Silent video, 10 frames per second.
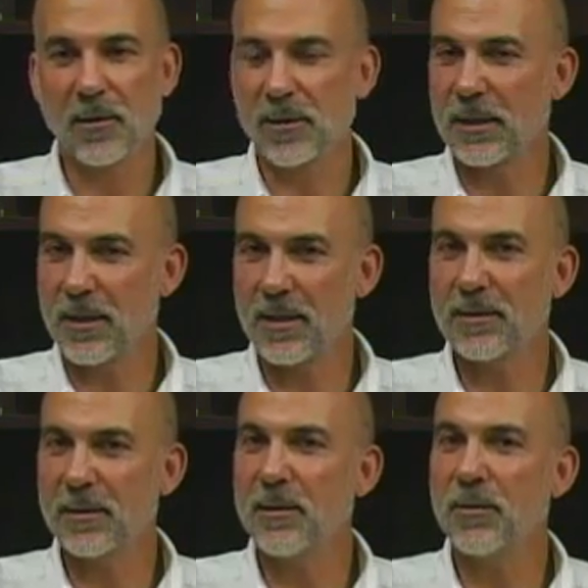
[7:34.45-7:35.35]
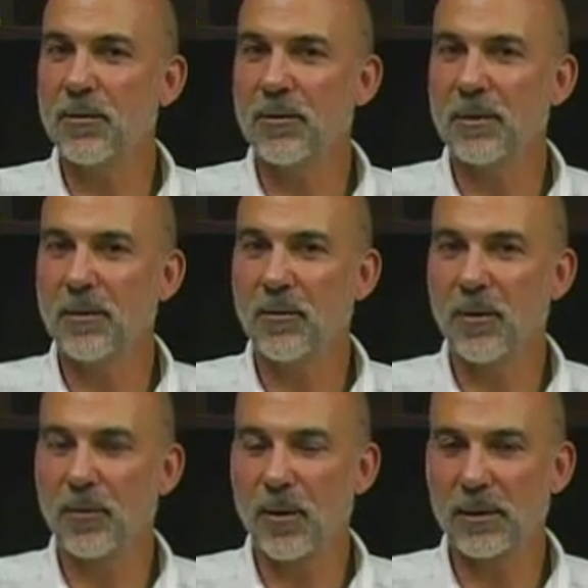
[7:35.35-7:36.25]
So there's a lot to do
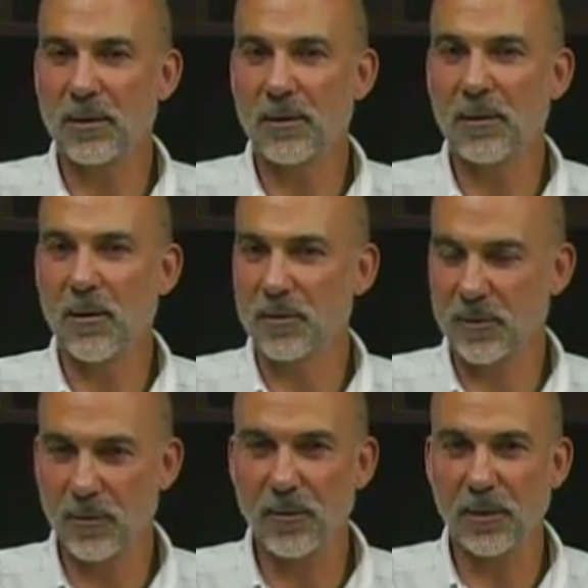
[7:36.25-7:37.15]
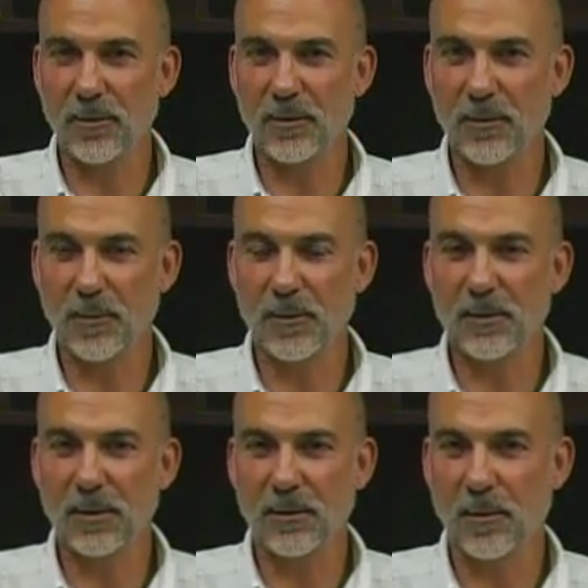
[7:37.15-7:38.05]
with what goes through you in your
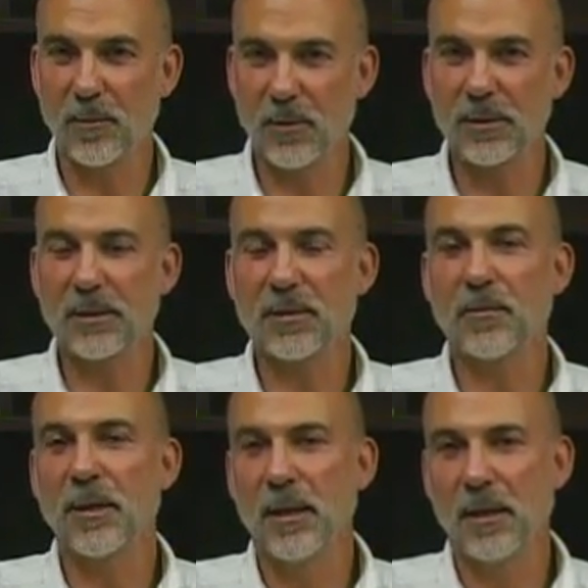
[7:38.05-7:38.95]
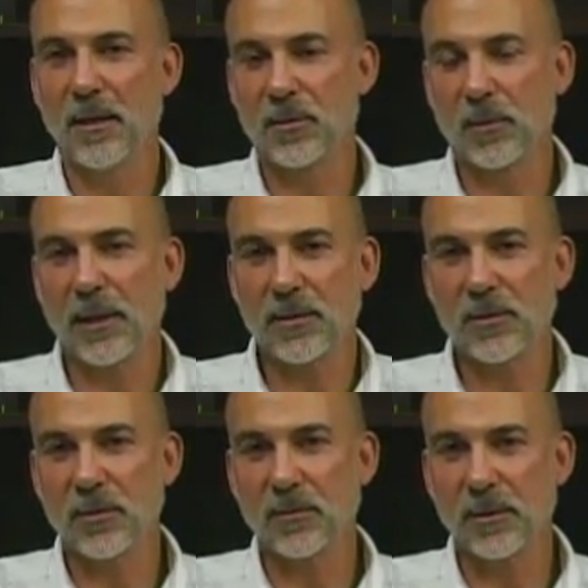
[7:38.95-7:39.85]
immune system and its
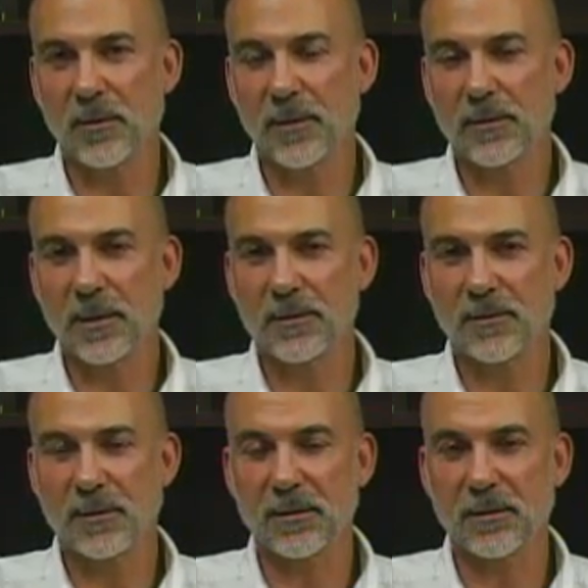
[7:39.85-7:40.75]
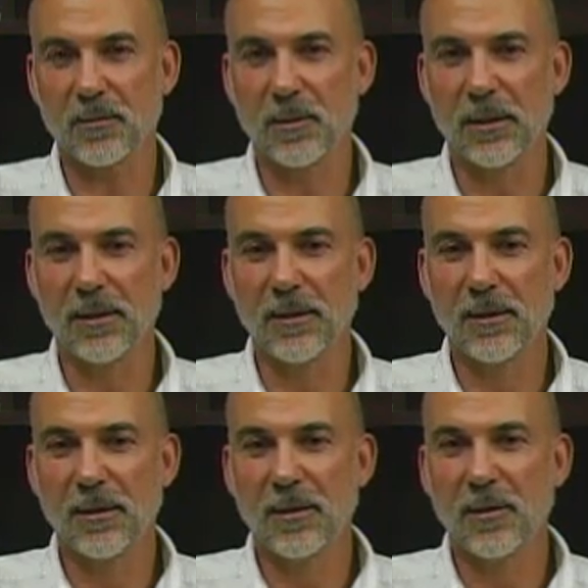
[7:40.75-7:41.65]
relationship to your digestive system.
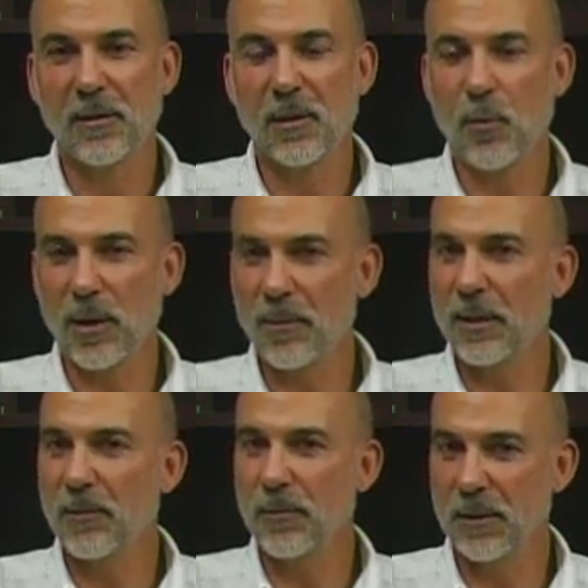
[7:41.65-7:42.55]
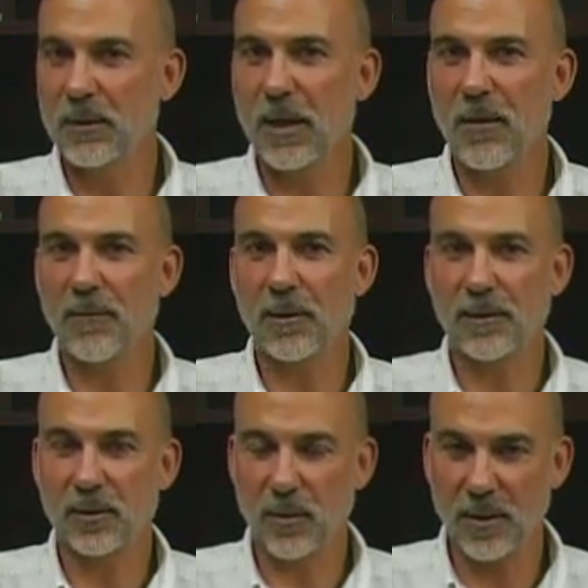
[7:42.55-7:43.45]
You want to be real careful
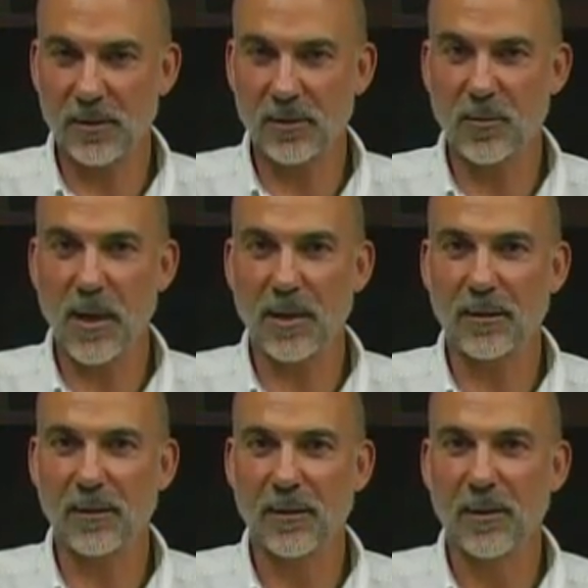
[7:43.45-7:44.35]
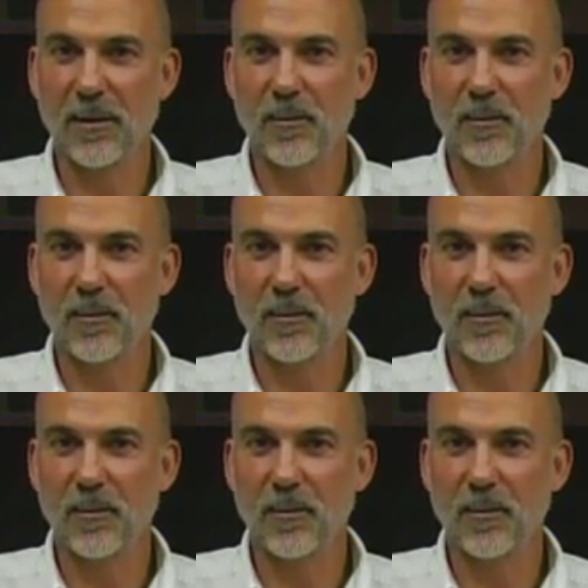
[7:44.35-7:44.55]
on the choices you make